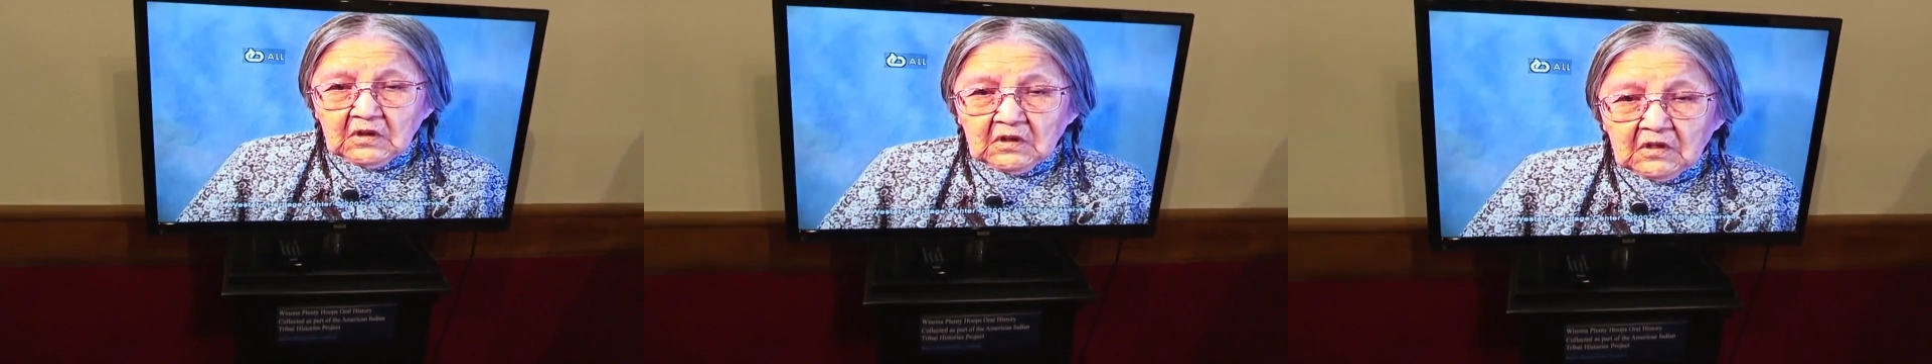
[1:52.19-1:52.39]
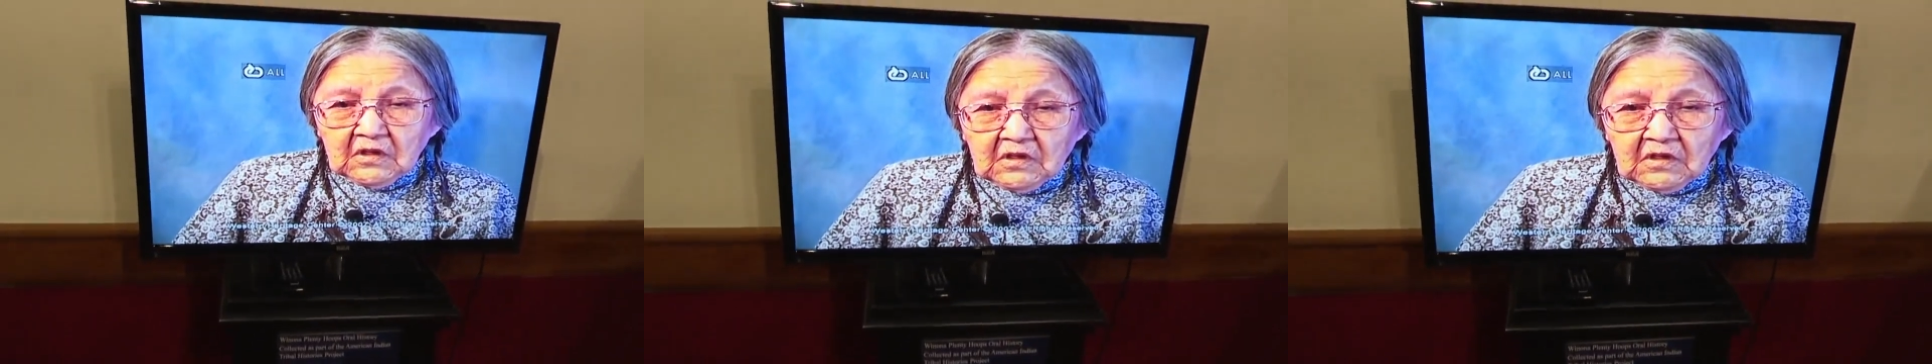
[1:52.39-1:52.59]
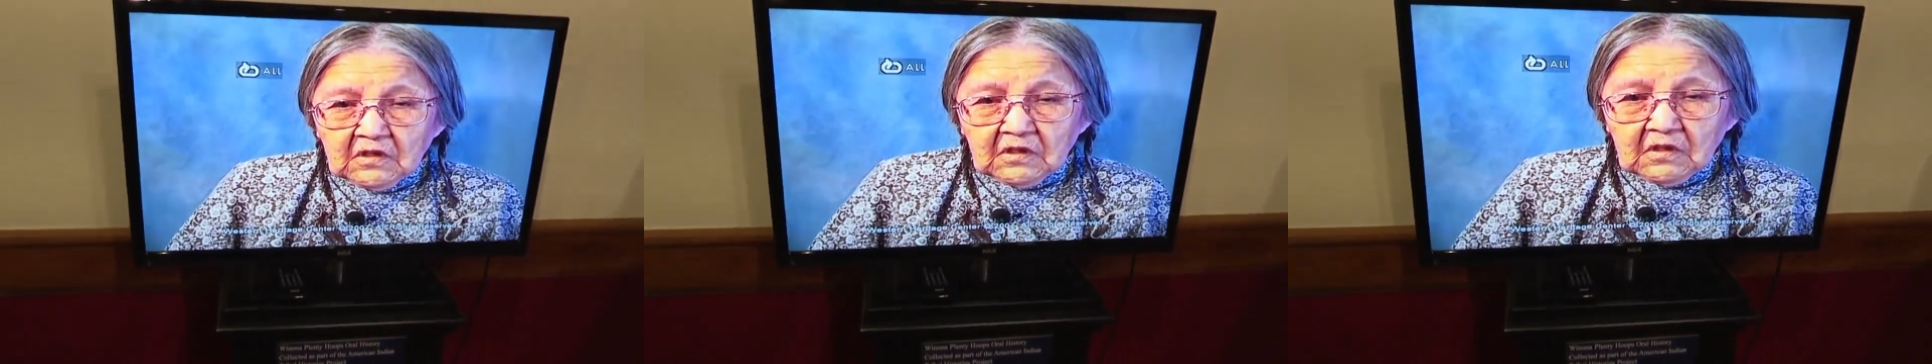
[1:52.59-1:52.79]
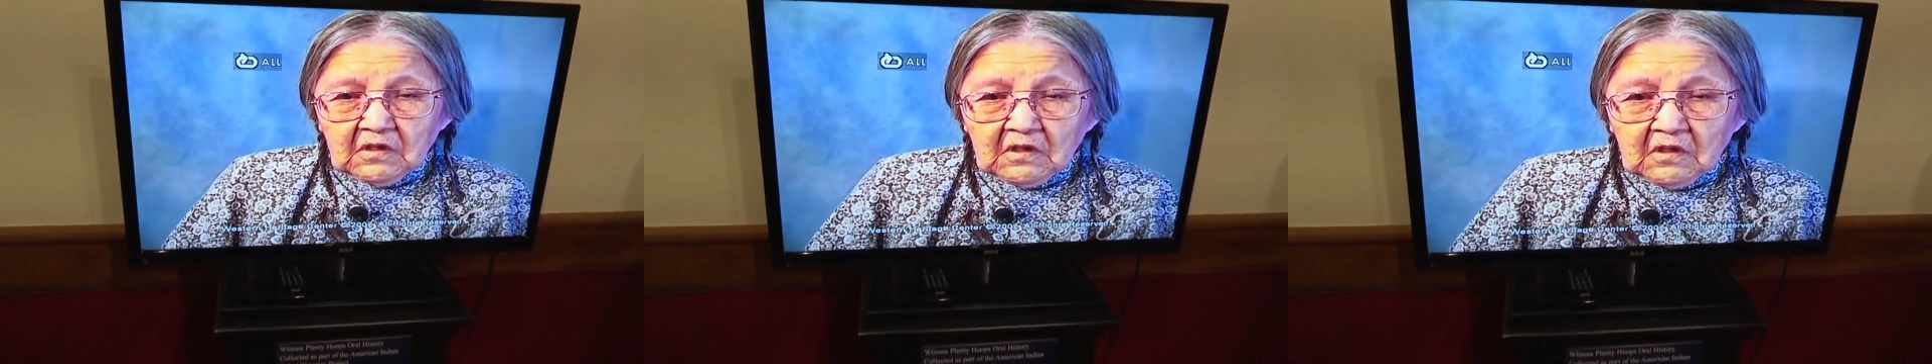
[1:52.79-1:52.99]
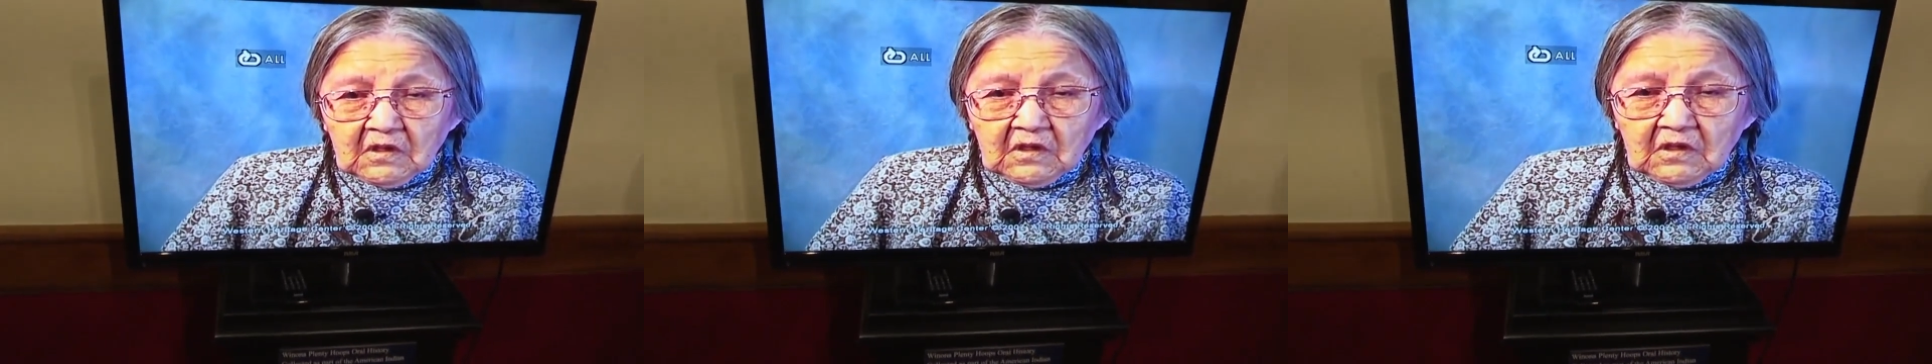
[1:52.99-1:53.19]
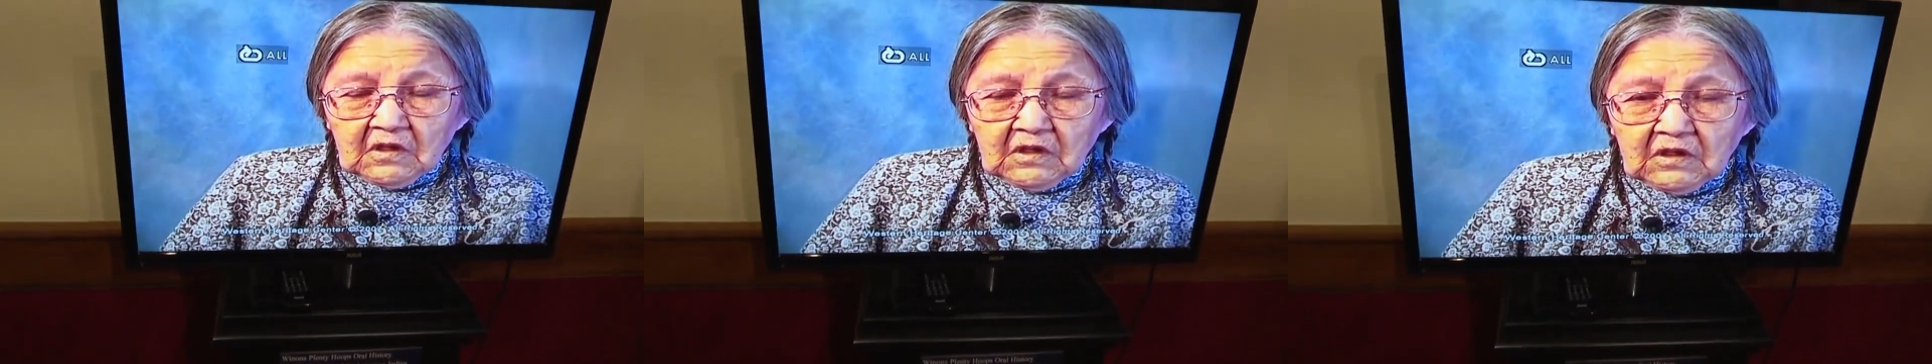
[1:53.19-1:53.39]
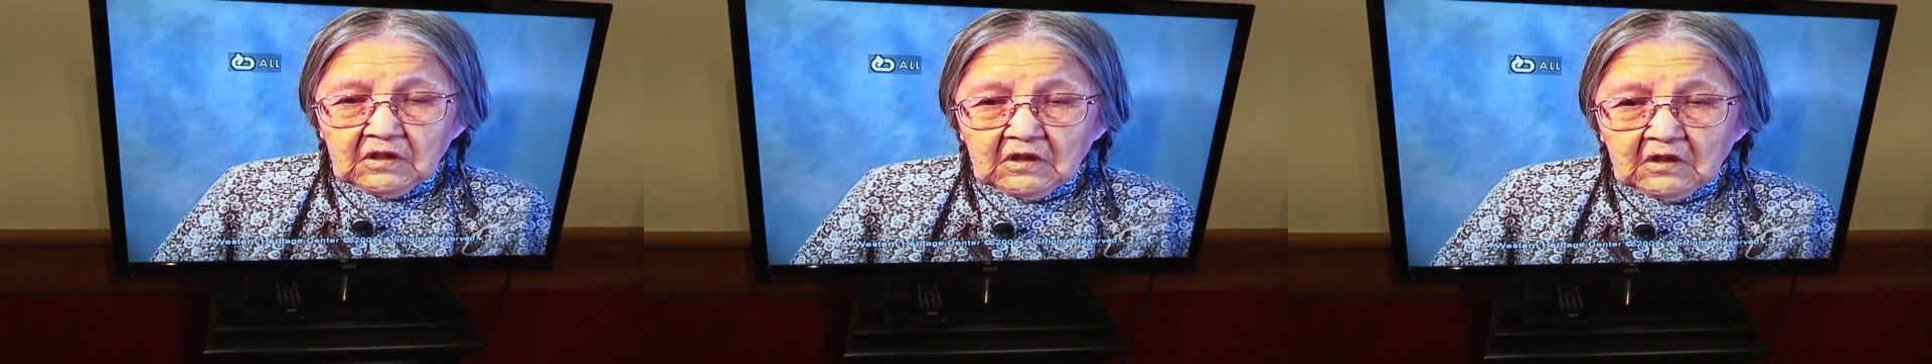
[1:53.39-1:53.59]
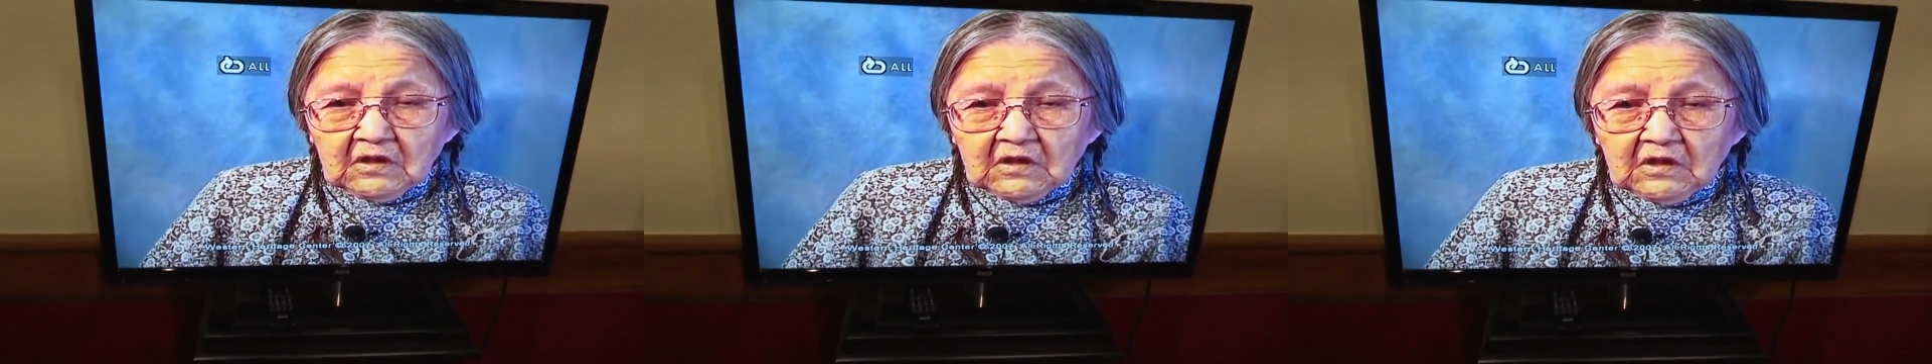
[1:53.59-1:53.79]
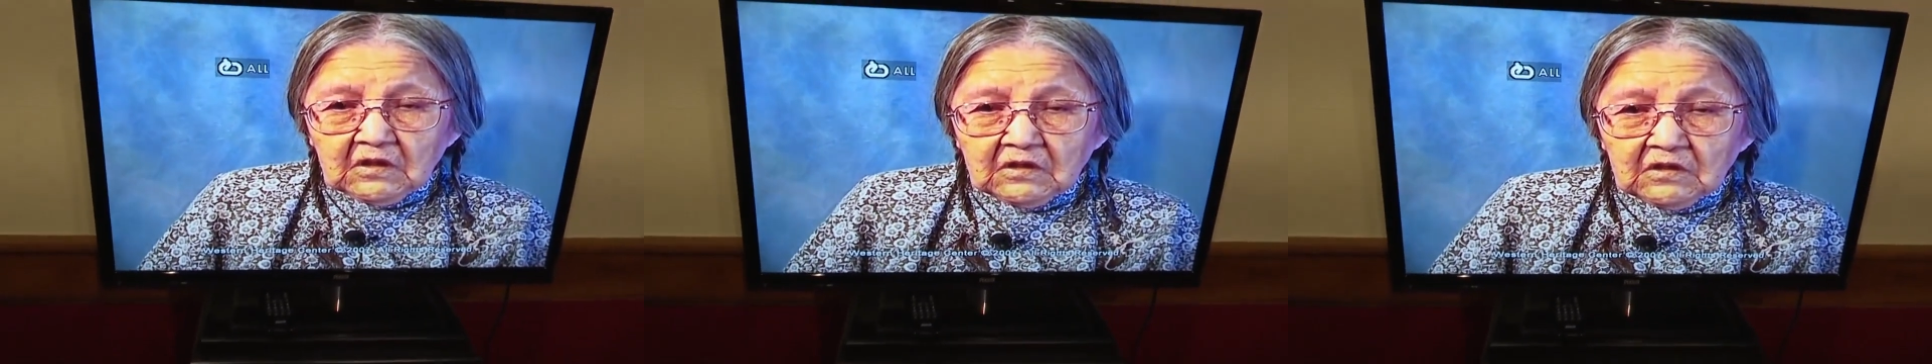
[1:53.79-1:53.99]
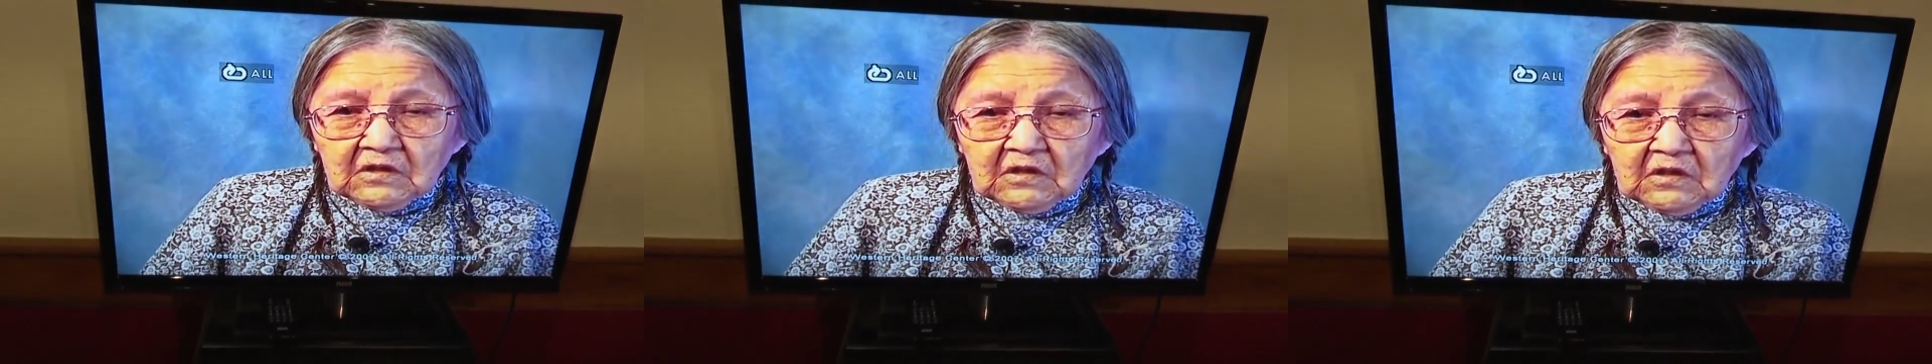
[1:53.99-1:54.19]
of Winona Plenty
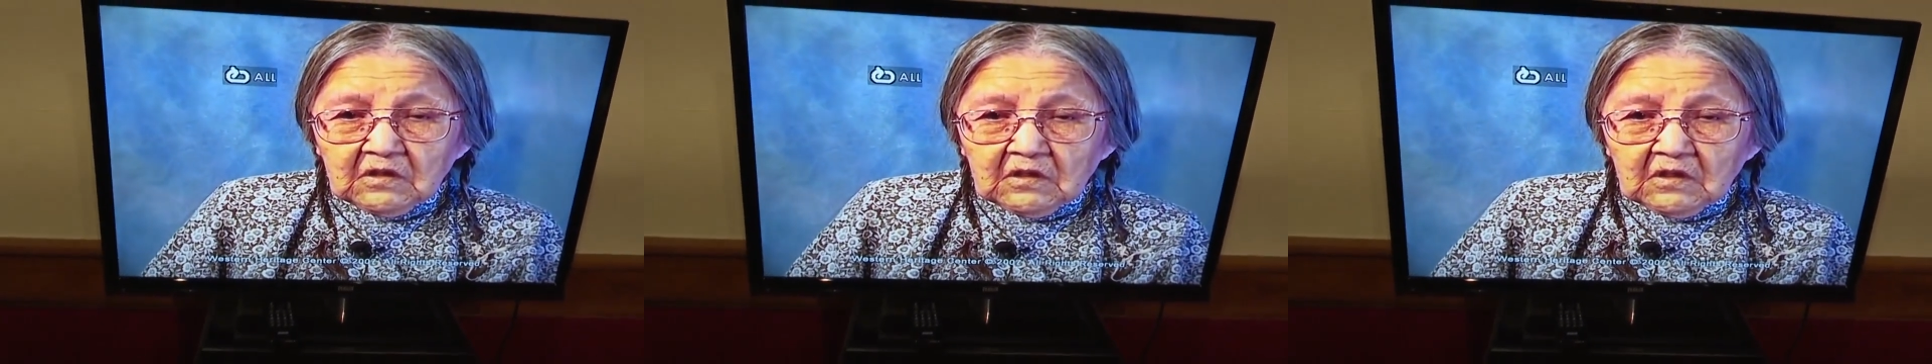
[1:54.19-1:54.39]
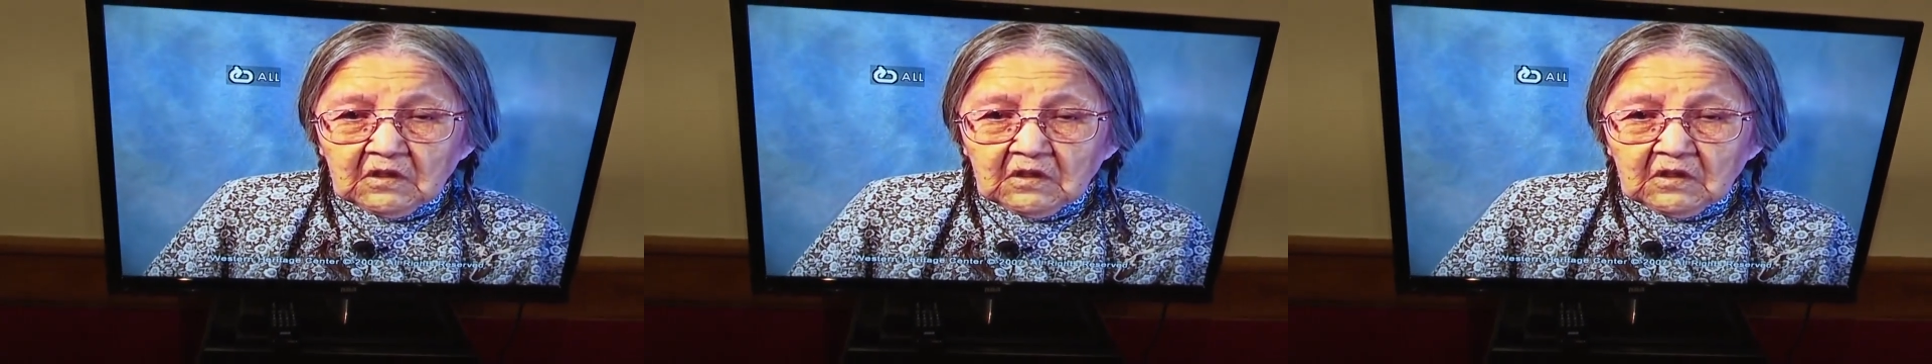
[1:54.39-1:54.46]
Hoop's